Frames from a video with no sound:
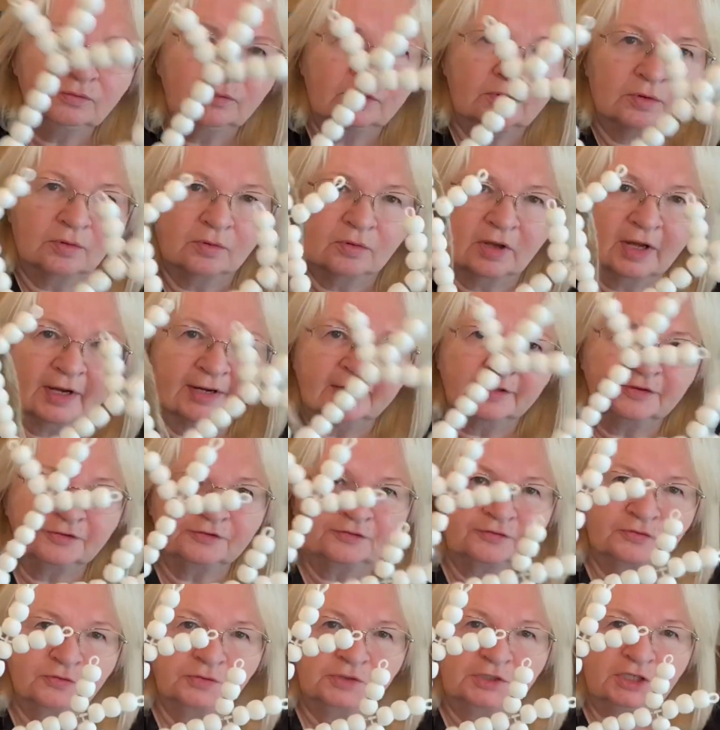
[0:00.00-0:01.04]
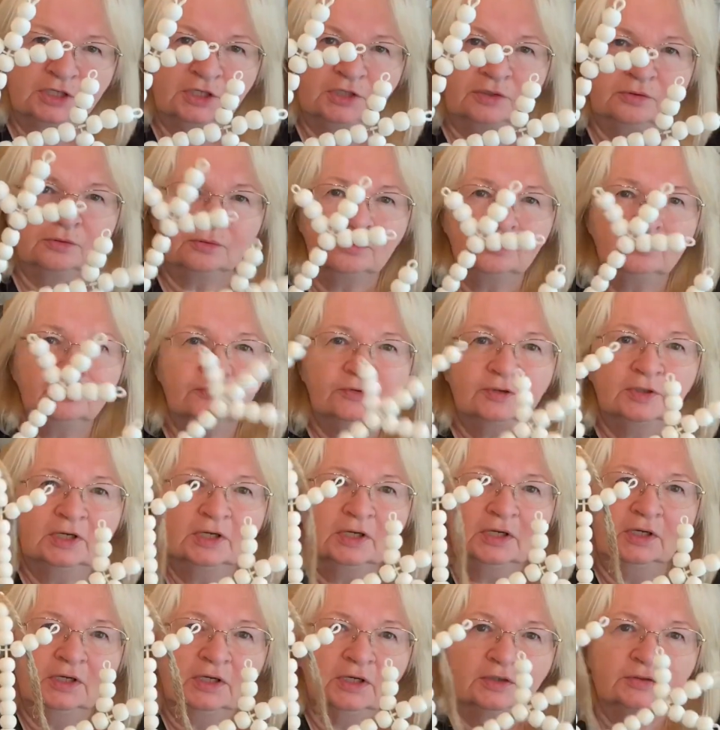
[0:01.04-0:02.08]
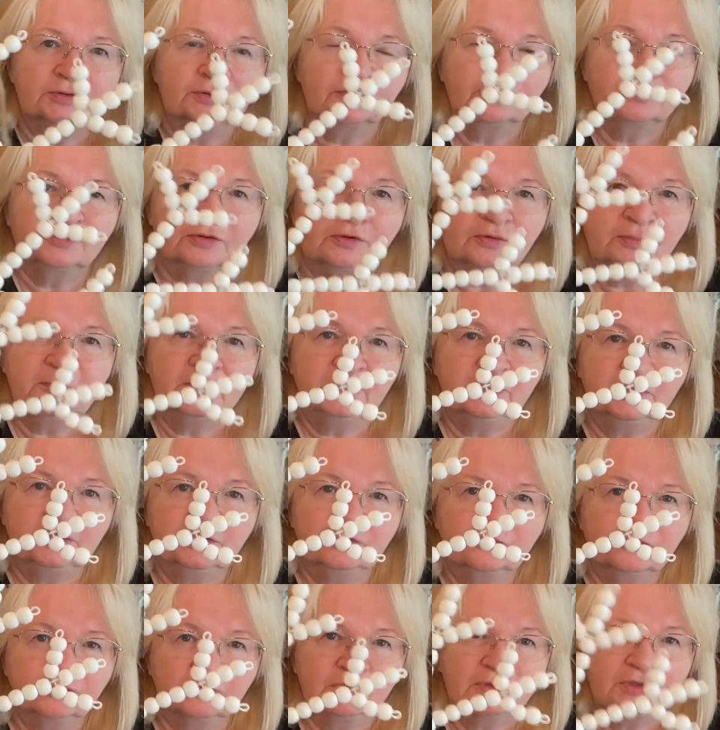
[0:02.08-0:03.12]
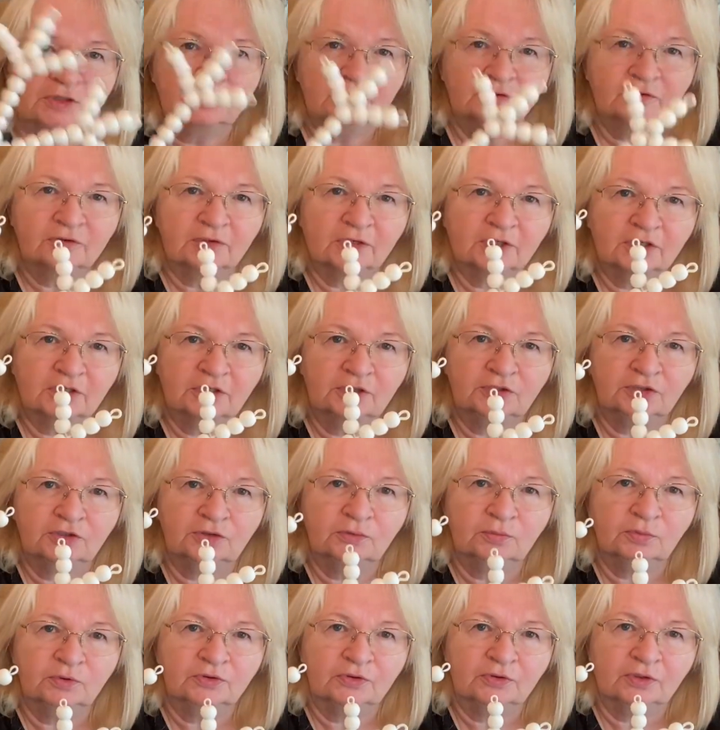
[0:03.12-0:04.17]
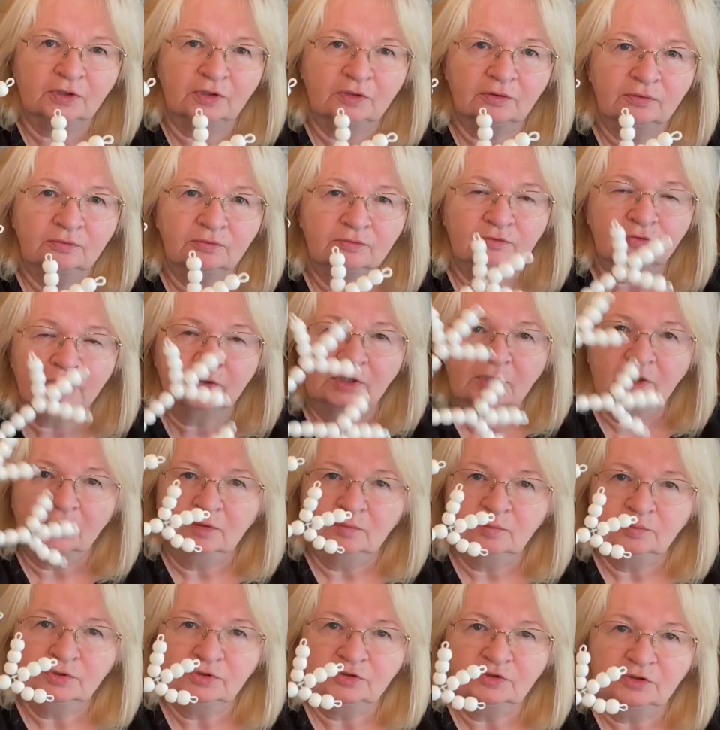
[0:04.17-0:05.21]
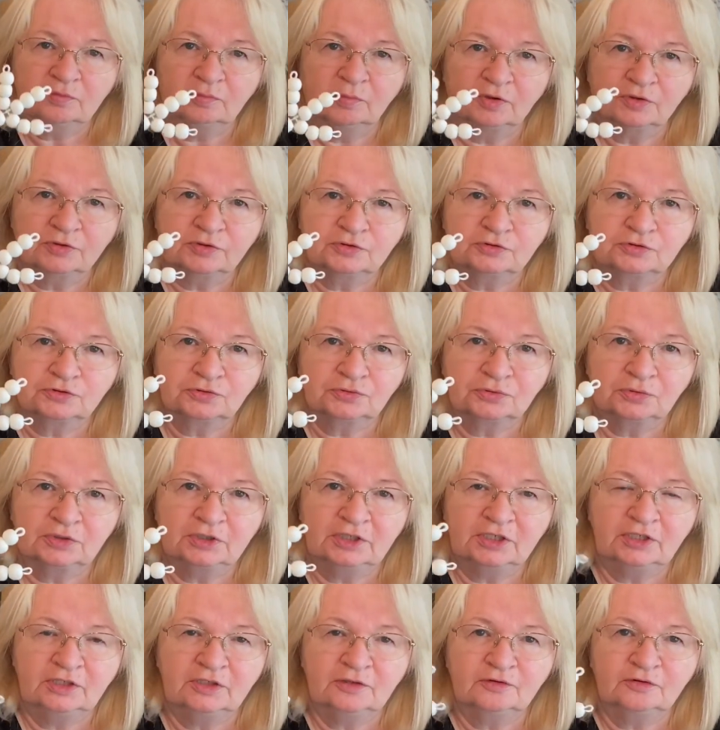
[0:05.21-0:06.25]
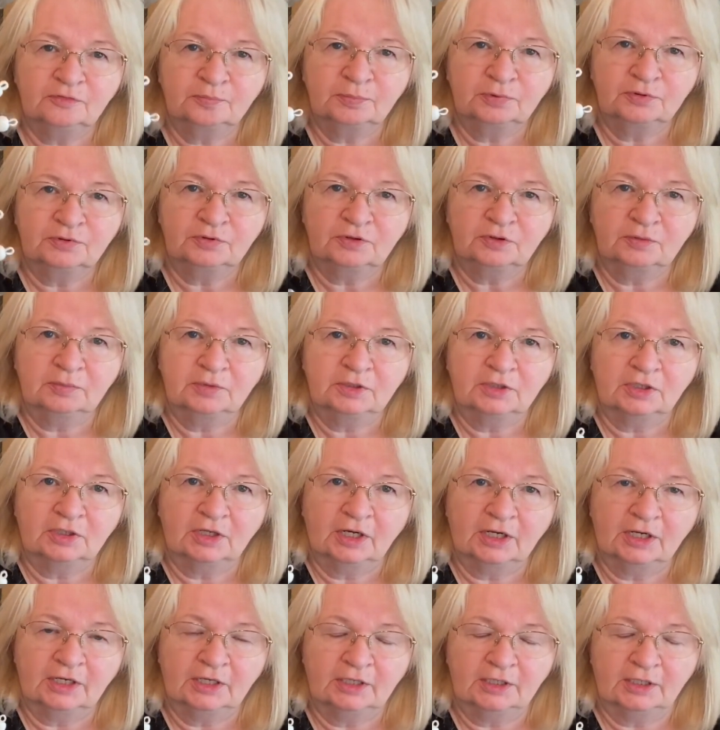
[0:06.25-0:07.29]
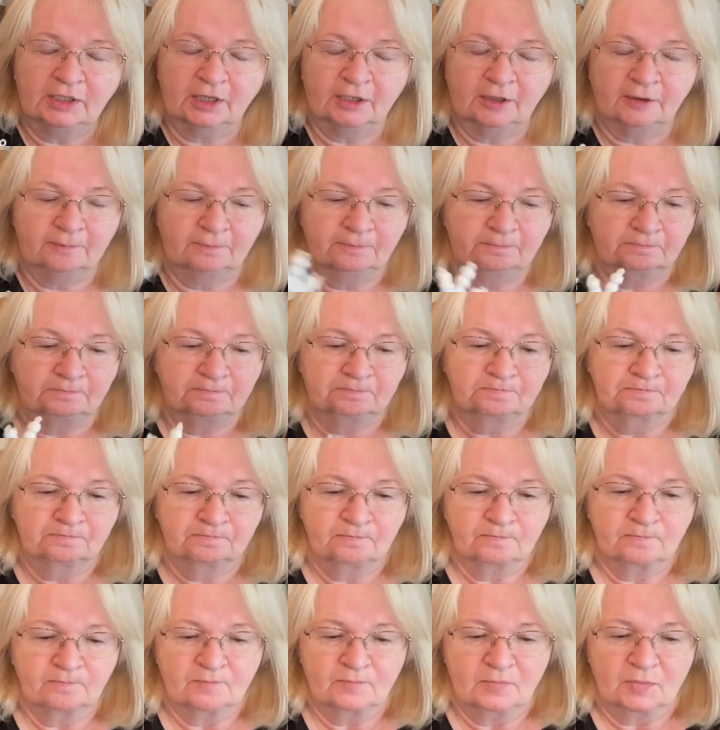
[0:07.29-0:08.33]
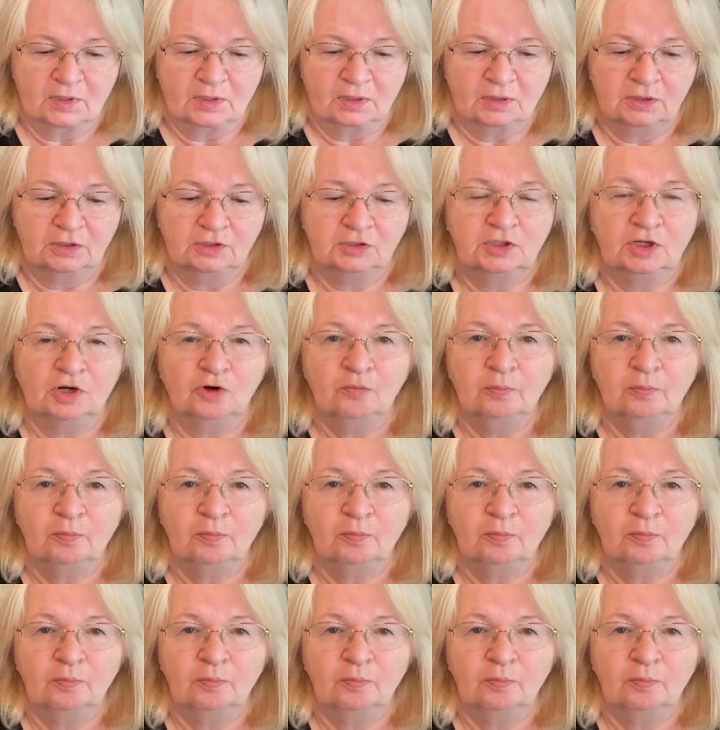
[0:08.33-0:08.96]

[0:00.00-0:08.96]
They'll last for years. And there's so many different things I can do with those. Put them on the trees, put them in a dough